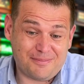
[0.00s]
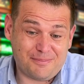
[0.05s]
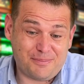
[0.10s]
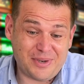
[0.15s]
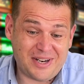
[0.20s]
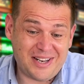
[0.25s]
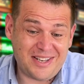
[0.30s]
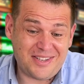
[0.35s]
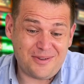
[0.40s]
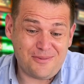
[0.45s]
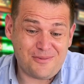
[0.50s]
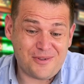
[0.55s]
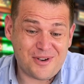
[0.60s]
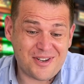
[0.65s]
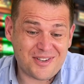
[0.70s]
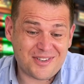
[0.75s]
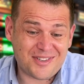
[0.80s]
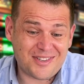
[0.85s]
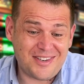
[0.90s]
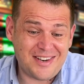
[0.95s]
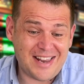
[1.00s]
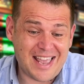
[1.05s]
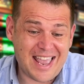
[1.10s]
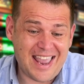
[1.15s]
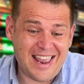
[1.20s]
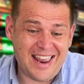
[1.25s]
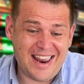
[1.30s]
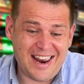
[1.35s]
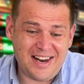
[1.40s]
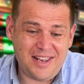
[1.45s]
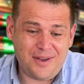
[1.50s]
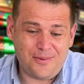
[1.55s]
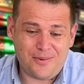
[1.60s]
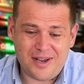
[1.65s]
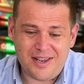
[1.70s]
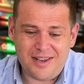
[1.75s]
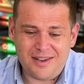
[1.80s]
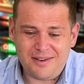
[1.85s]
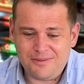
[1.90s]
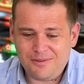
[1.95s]
But is it worse than
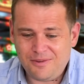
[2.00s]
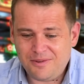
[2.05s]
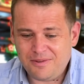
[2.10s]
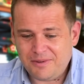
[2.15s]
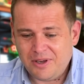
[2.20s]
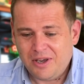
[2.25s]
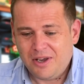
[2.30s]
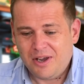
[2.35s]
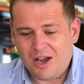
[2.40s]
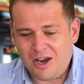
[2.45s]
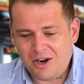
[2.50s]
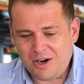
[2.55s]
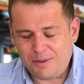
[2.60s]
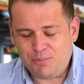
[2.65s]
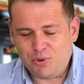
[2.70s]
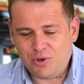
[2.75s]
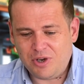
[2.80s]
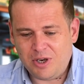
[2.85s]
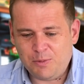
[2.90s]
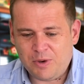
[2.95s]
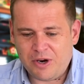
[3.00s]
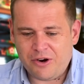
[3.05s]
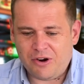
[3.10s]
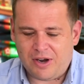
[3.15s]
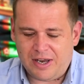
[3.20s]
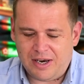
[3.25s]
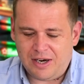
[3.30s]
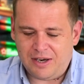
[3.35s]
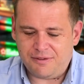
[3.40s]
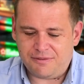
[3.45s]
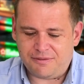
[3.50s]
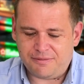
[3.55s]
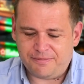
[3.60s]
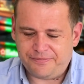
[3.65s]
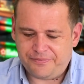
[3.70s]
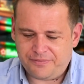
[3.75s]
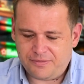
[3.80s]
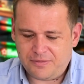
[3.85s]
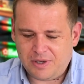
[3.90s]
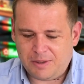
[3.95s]
anywhere? I'm going to put in where I live.
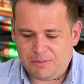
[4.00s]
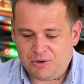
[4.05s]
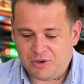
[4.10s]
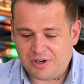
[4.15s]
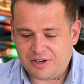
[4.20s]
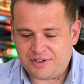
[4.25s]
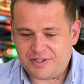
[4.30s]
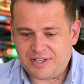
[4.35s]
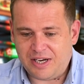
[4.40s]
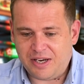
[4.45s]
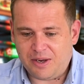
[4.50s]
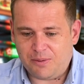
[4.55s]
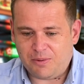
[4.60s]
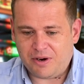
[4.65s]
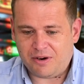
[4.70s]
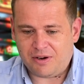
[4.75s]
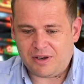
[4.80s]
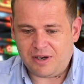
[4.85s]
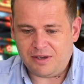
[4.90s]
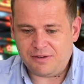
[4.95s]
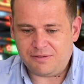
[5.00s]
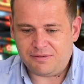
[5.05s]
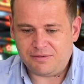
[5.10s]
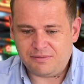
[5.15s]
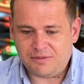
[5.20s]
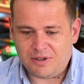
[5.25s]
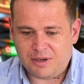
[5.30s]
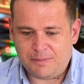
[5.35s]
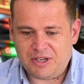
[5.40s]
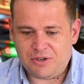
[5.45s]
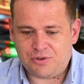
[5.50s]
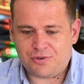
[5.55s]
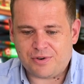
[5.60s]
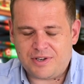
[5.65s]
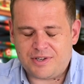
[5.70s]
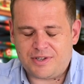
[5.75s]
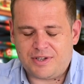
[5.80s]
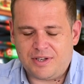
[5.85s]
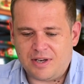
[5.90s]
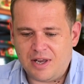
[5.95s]
I'm not going to tell you where I live. I'm
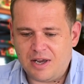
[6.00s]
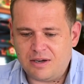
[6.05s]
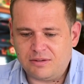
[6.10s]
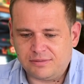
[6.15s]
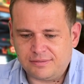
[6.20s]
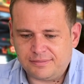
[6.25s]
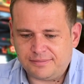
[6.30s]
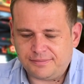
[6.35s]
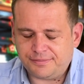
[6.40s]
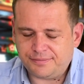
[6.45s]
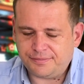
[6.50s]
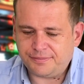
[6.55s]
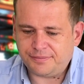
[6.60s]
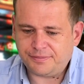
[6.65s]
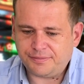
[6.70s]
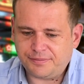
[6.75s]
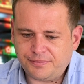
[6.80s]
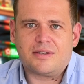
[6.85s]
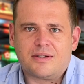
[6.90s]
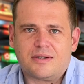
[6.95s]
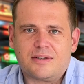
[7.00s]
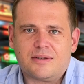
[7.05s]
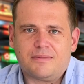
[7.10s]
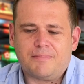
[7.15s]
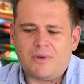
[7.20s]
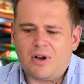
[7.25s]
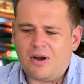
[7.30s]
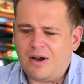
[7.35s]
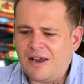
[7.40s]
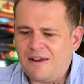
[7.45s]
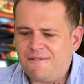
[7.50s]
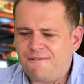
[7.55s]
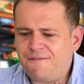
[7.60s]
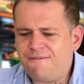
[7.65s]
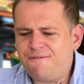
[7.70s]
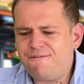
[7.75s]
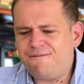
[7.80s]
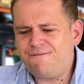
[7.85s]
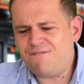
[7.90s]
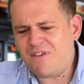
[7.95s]
interested now. I
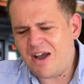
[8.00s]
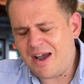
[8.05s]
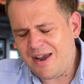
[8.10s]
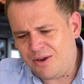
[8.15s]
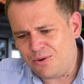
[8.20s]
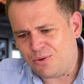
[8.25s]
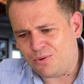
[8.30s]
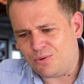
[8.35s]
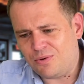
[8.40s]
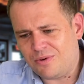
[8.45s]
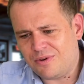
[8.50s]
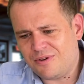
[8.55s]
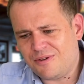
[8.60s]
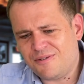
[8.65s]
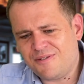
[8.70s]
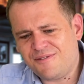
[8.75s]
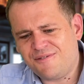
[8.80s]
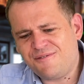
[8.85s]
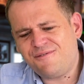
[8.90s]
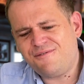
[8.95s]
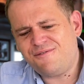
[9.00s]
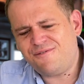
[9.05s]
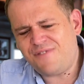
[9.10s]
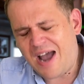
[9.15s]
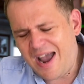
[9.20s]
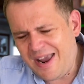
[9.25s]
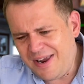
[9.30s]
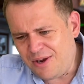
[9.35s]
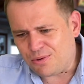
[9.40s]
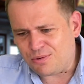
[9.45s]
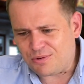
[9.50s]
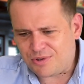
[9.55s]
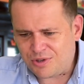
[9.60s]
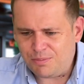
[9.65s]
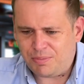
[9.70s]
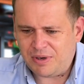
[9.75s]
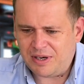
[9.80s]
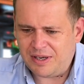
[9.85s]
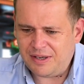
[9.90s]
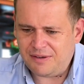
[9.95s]
fail to
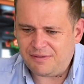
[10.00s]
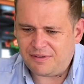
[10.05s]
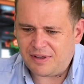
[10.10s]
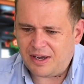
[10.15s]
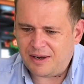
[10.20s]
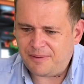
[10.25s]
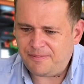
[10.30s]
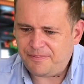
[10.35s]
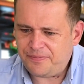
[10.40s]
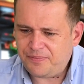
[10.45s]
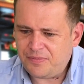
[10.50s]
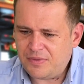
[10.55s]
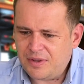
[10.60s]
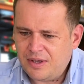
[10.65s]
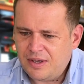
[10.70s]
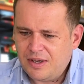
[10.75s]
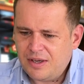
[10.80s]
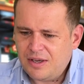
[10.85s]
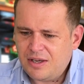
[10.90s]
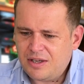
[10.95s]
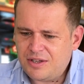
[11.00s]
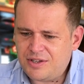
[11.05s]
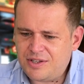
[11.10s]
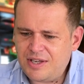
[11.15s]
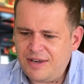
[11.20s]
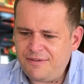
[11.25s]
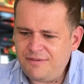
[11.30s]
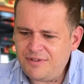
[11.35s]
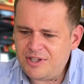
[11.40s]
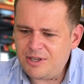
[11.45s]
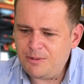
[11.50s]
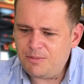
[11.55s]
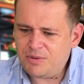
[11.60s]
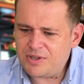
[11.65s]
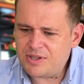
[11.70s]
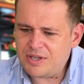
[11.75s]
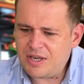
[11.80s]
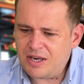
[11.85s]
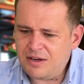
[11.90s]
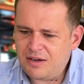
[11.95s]
believe that.
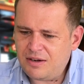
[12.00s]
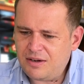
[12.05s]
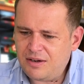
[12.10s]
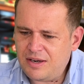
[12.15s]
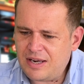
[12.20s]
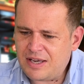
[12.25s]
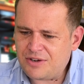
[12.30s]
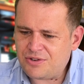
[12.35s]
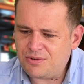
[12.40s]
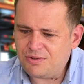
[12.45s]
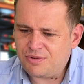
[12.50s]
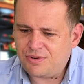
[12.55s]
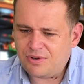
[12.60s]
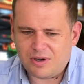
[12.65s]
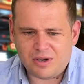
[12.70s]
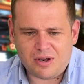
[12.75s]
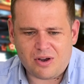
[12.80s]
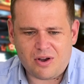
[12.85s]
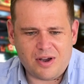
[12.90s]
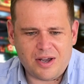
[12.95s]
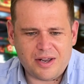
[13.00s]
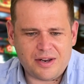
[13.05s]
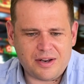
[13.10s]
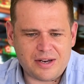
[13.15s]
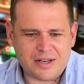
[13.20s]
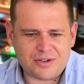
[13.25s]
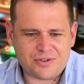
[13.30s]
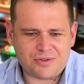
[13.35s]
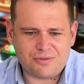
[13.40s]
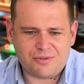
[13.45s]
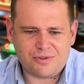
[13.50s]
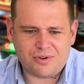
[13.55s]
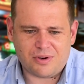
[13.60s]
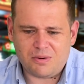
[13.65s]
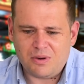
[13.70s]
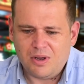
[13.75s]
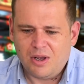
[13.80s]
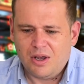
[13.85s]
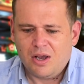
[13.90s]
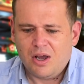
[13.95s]
17% national crime, higher than national crime.